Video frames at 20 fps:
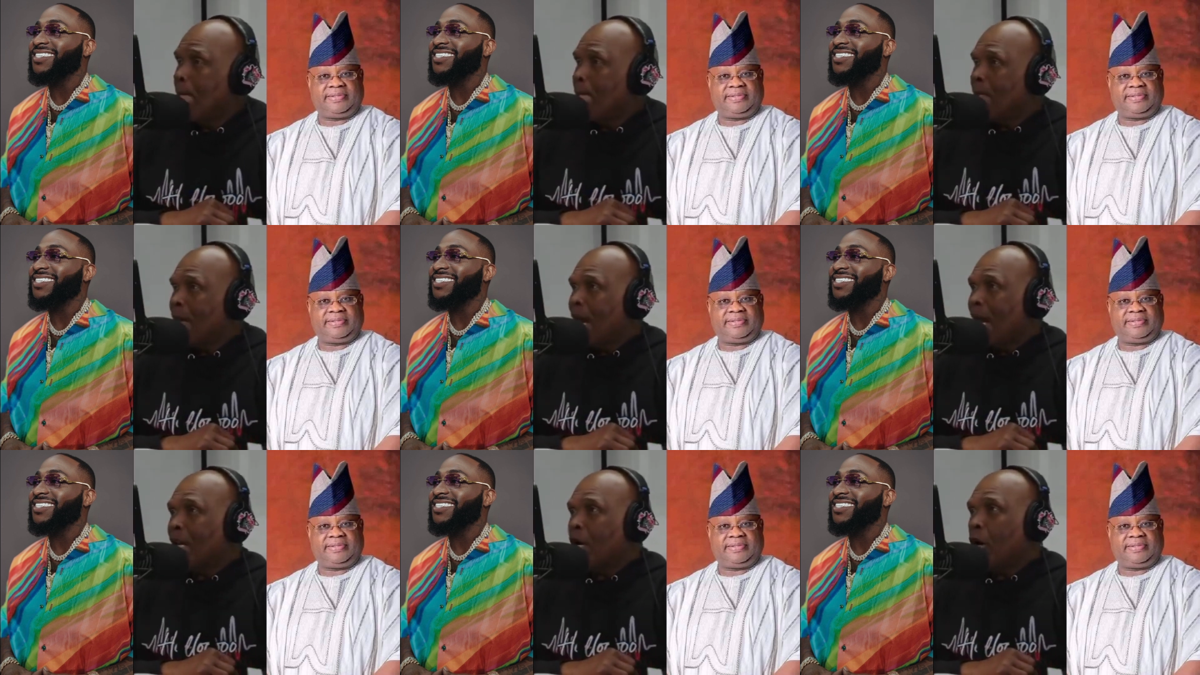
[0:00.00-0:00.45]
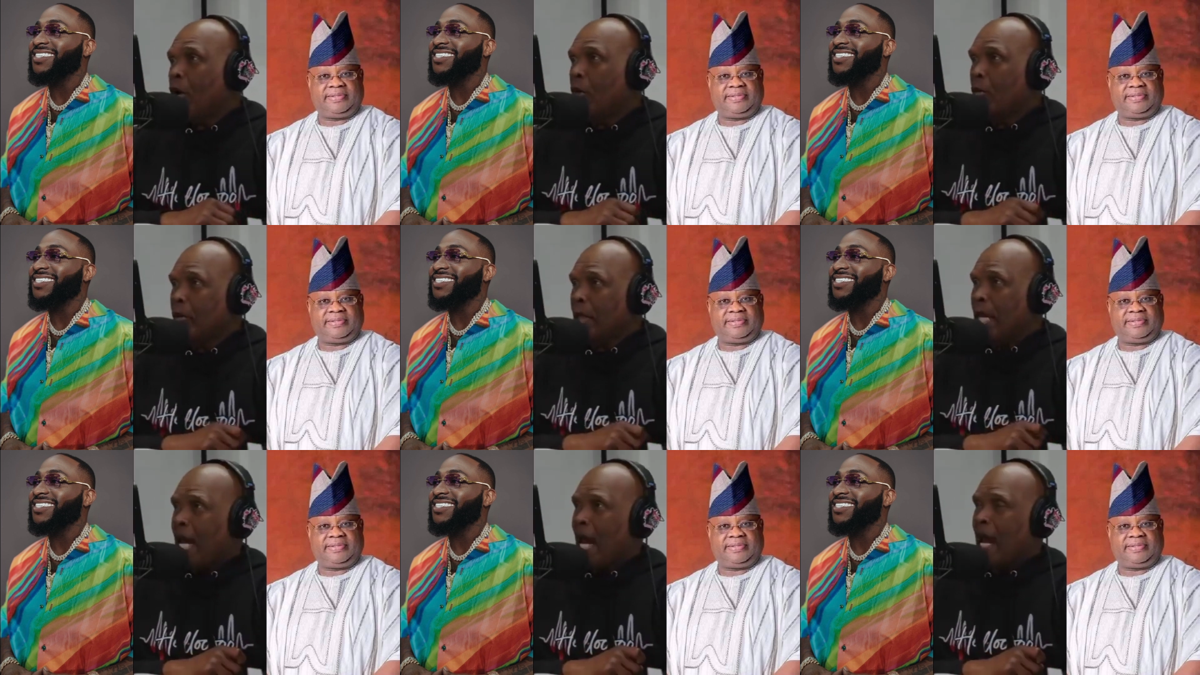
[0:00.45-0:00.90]
Speaker 1: Not
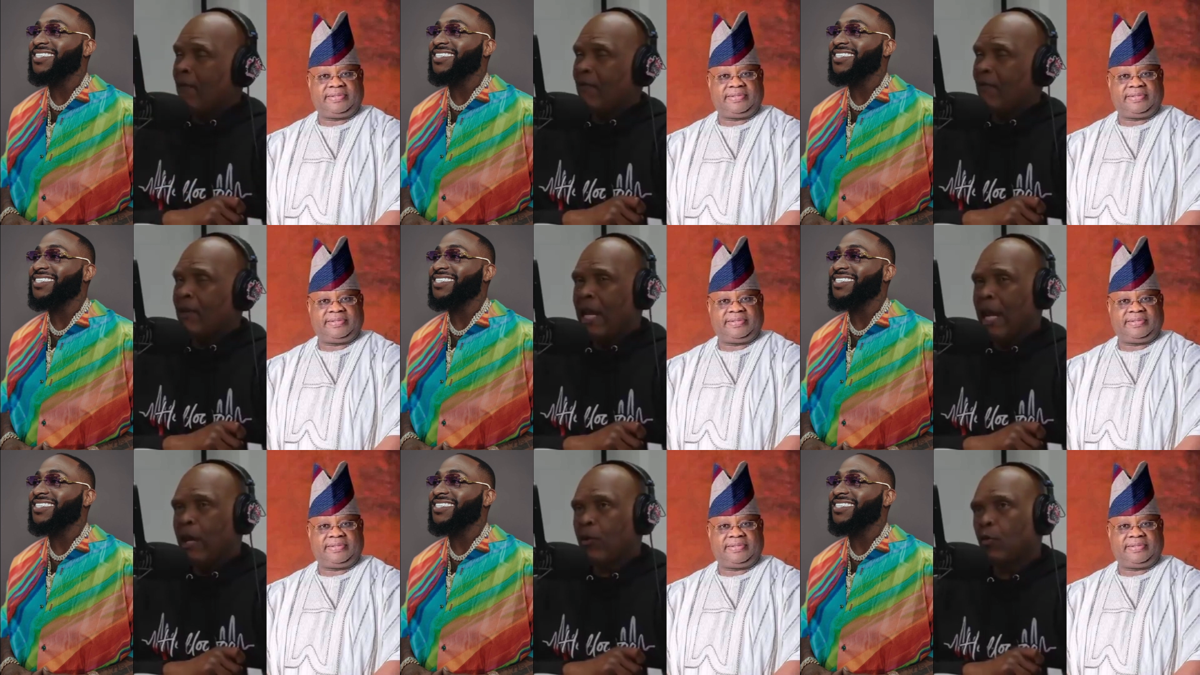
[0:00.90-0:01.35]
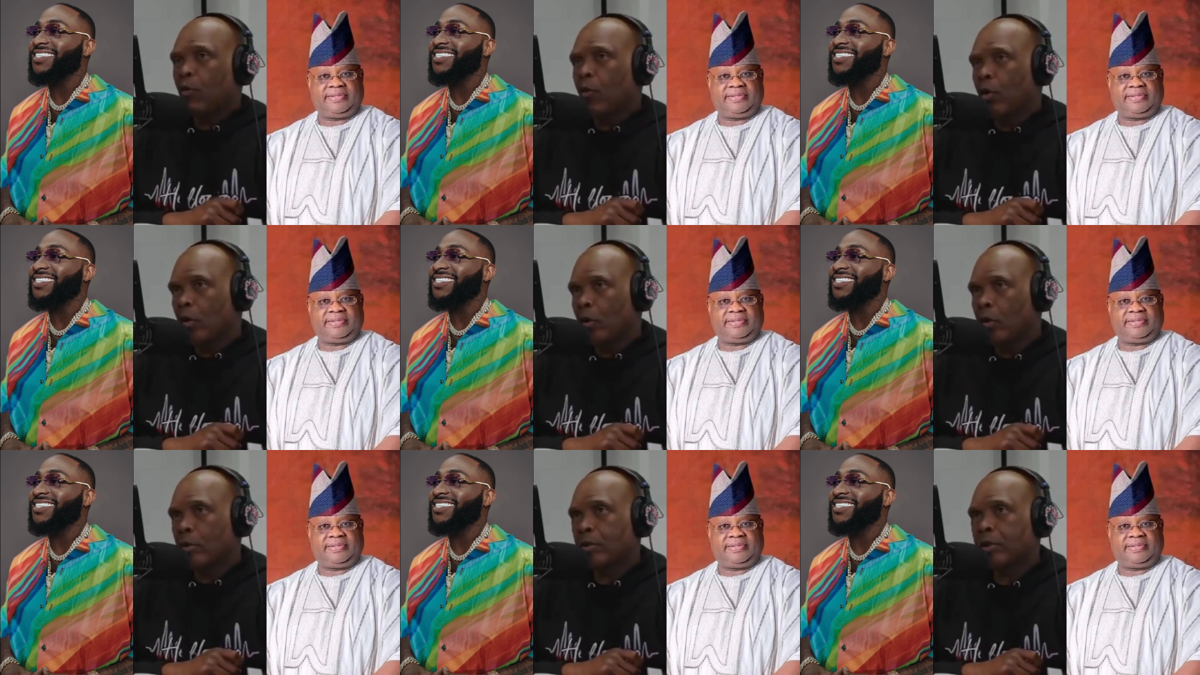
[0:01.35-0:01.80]
only having that
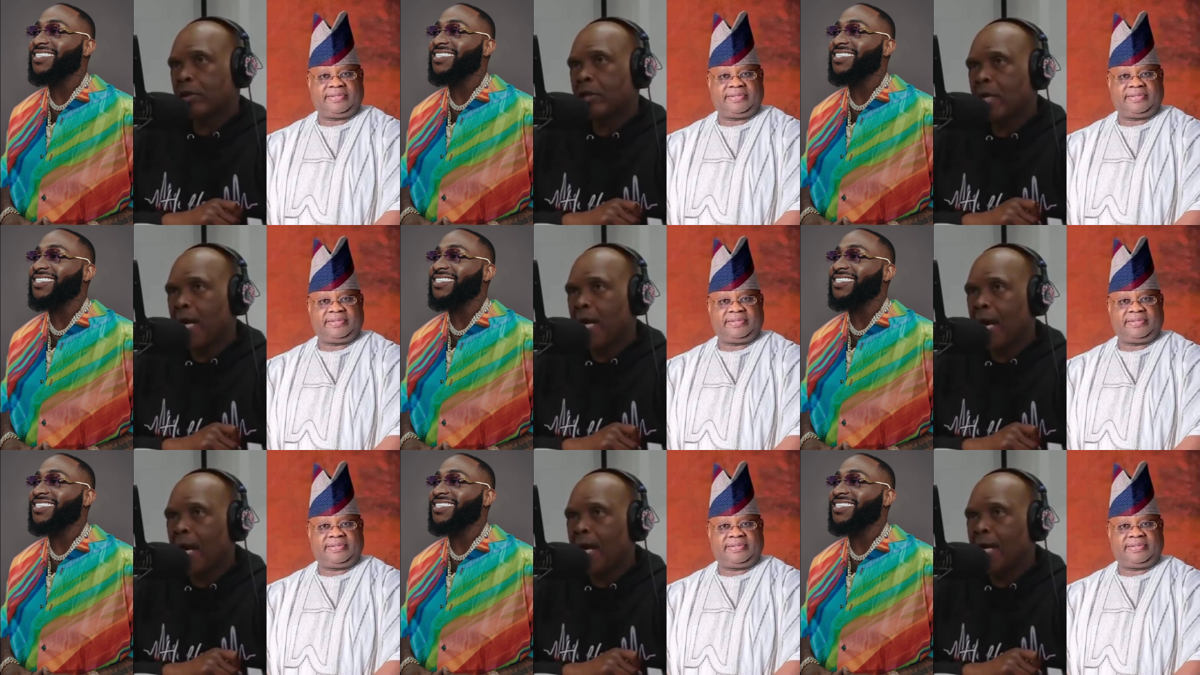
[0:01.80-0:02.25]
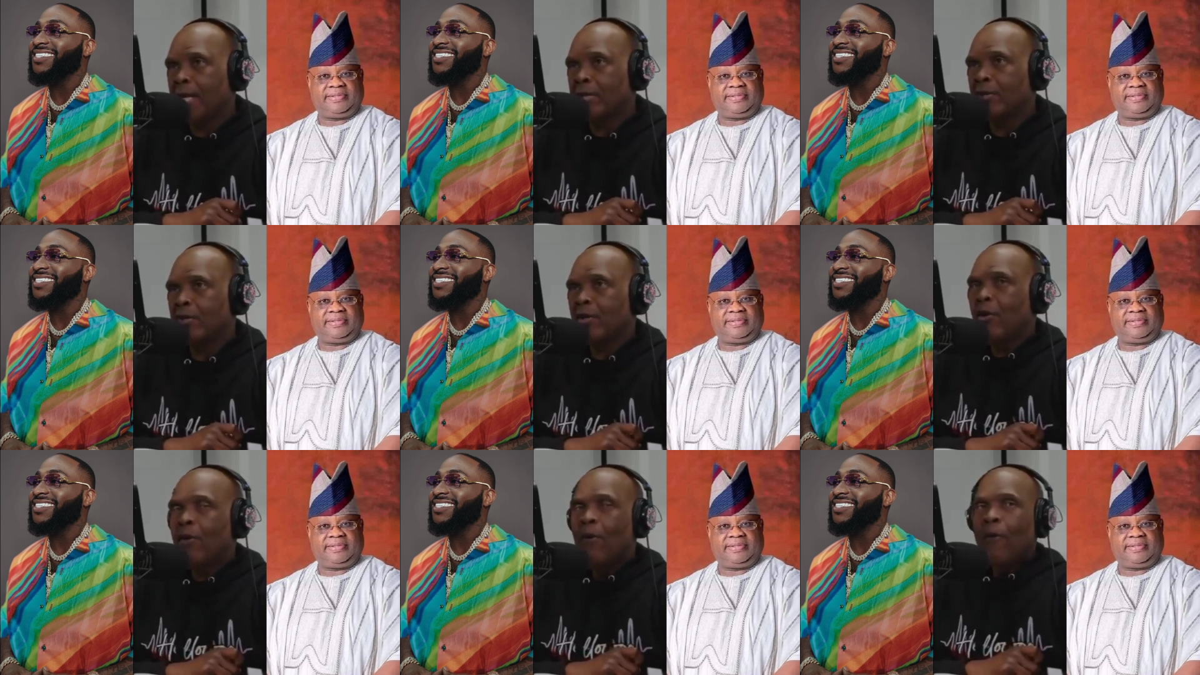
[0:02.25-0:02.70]
world
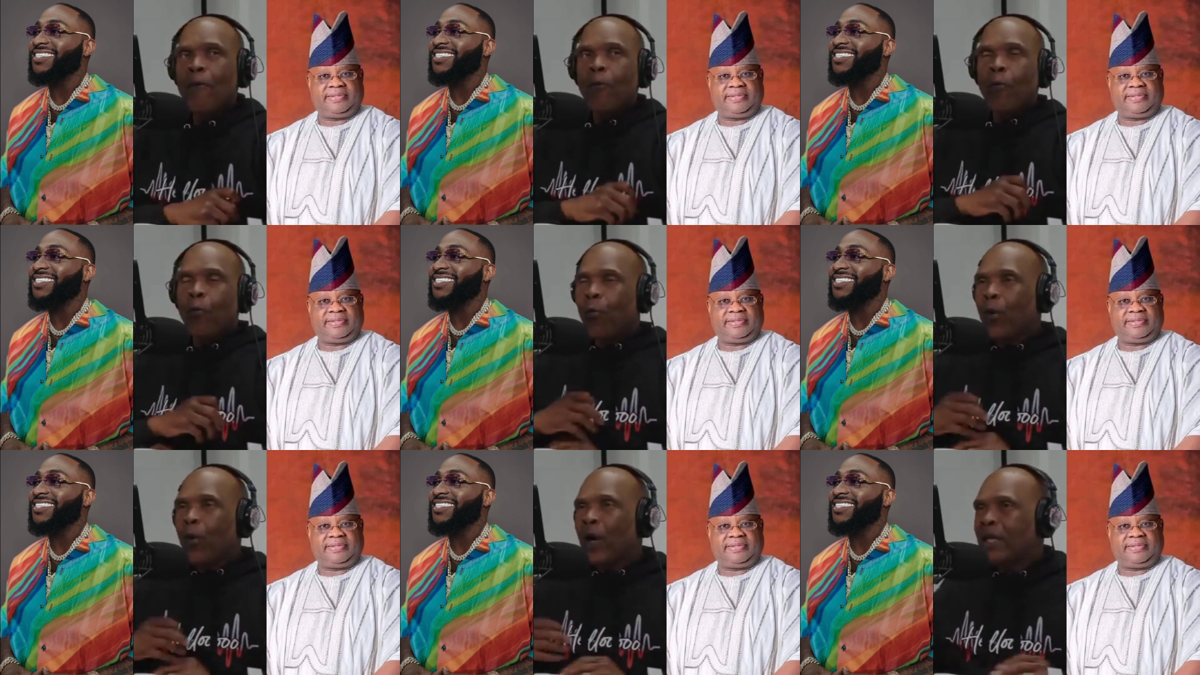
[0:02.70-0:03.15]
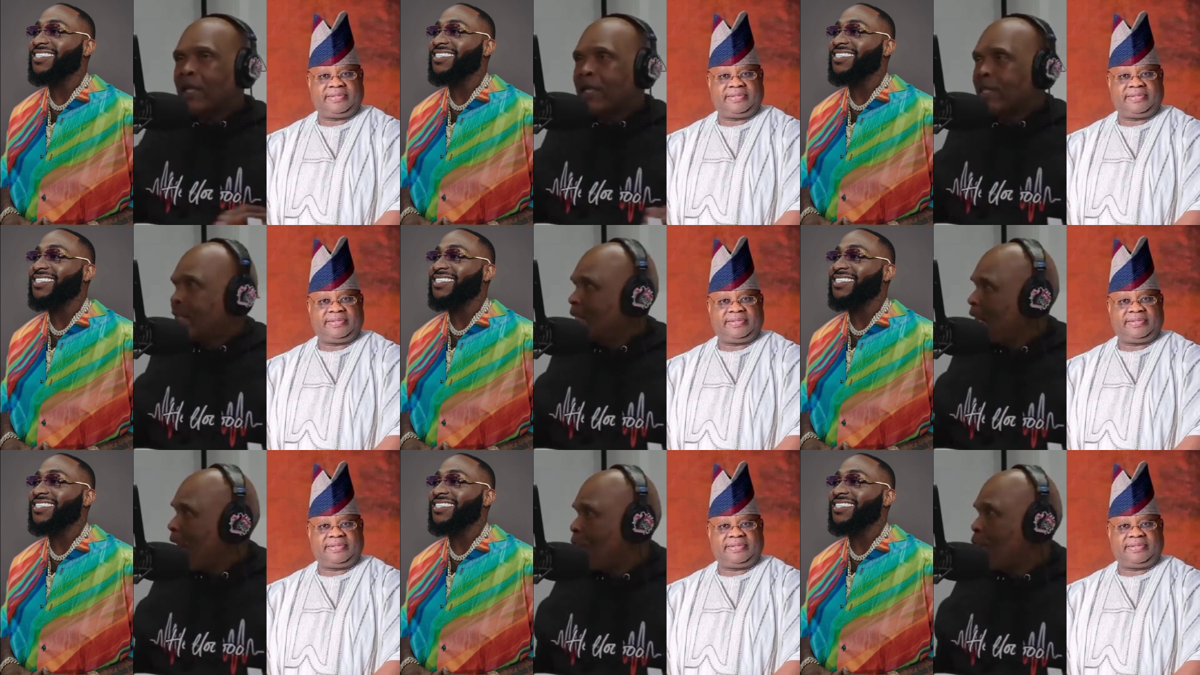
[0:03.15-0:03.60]
stage, what
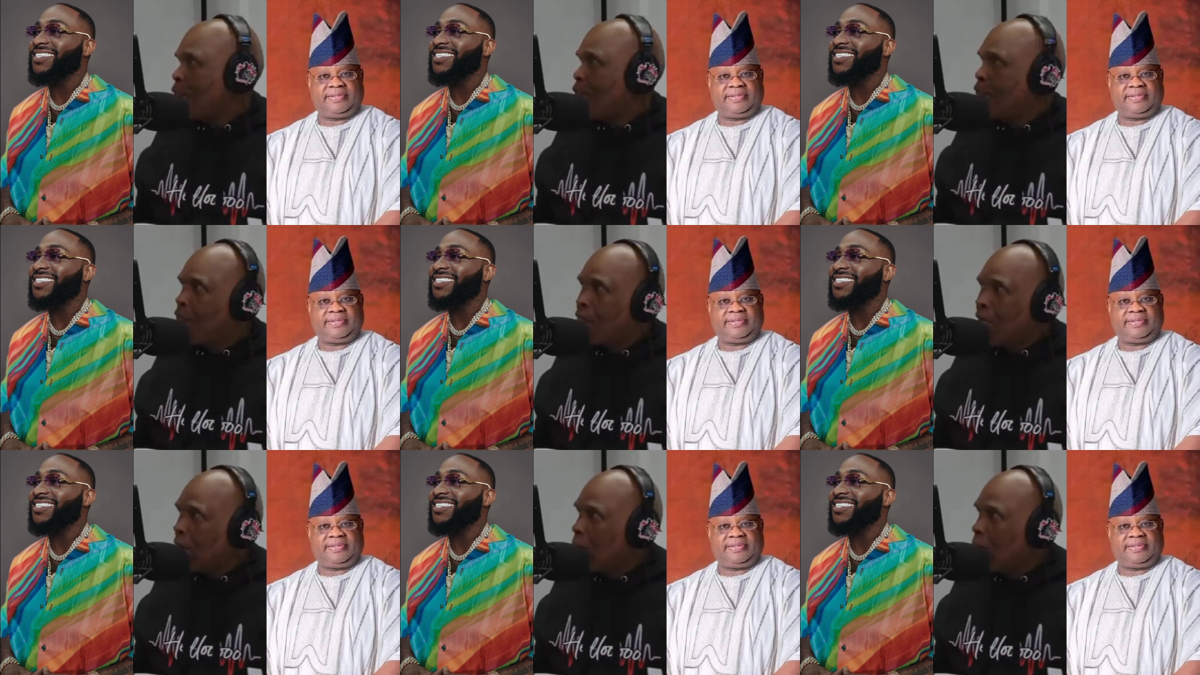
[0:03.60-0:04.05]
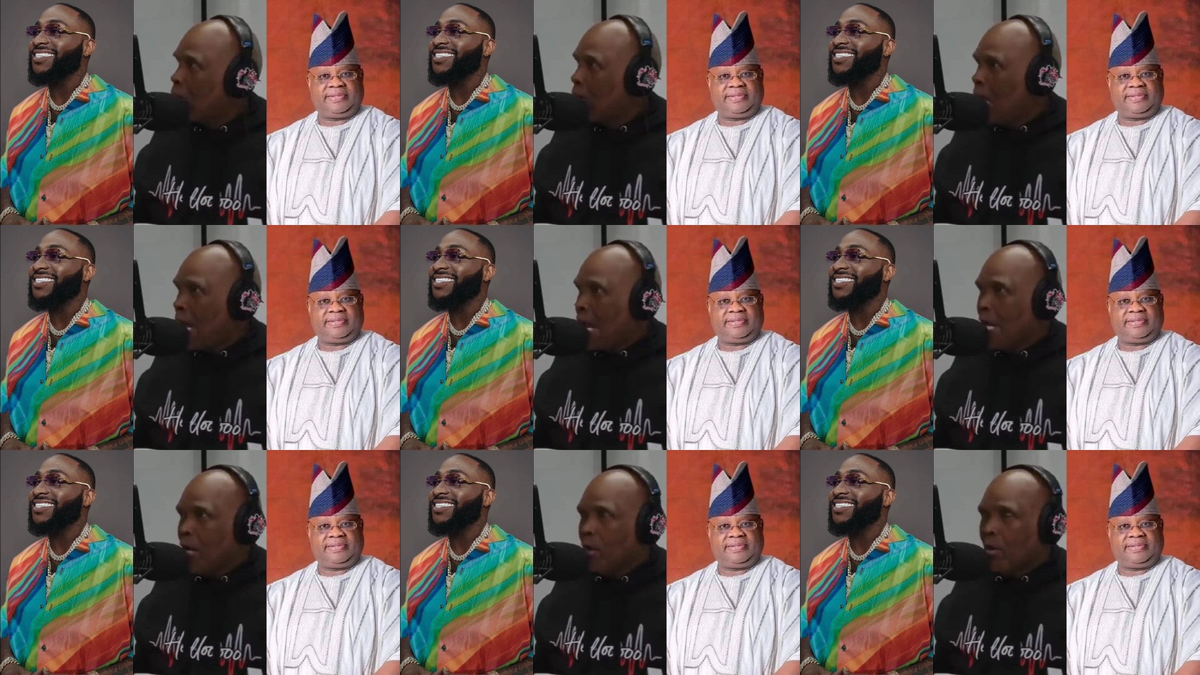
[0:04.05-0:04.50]
does that feel
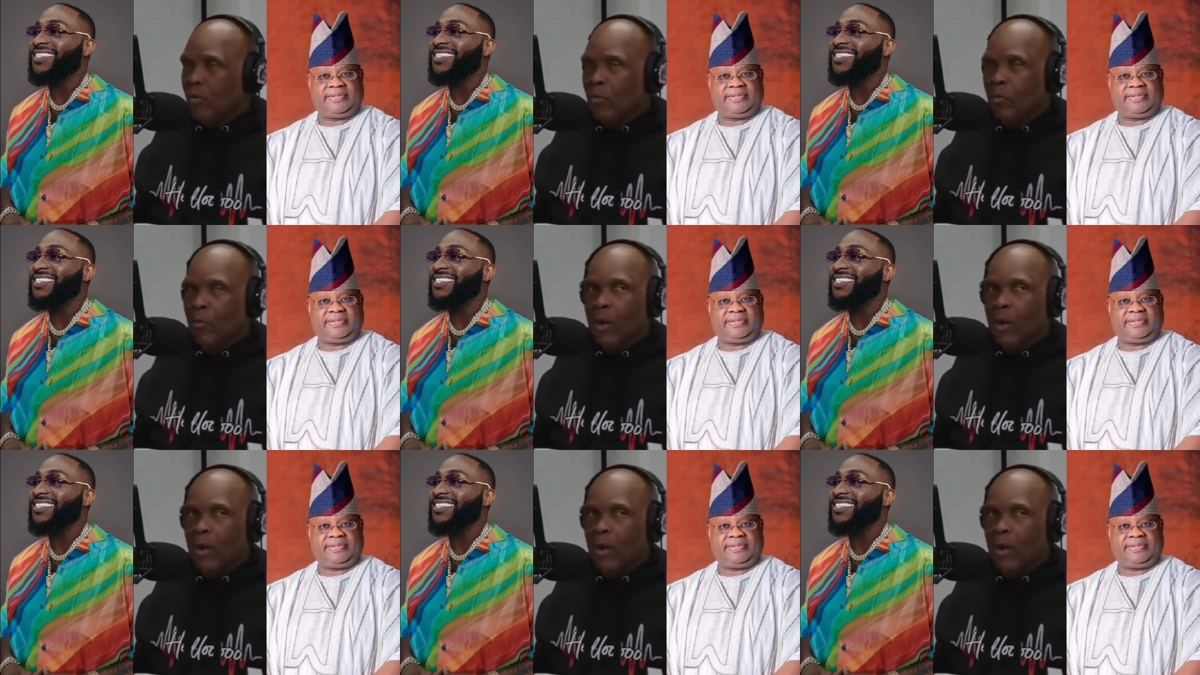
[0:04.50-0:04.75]
like?